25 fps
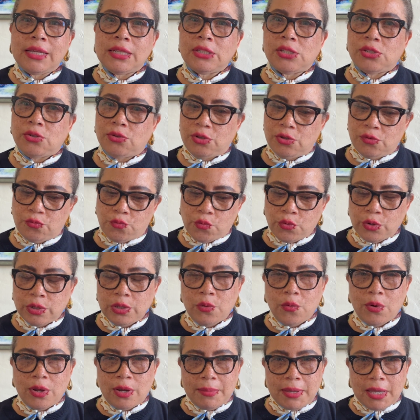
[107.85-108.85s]
so you really
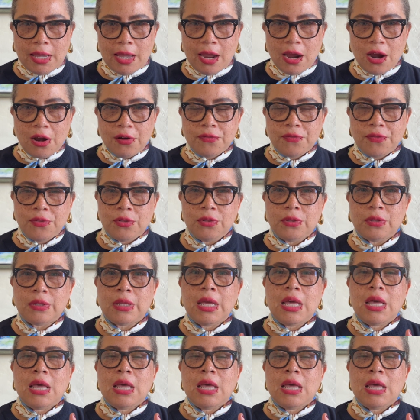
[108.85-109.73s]
want to be careful.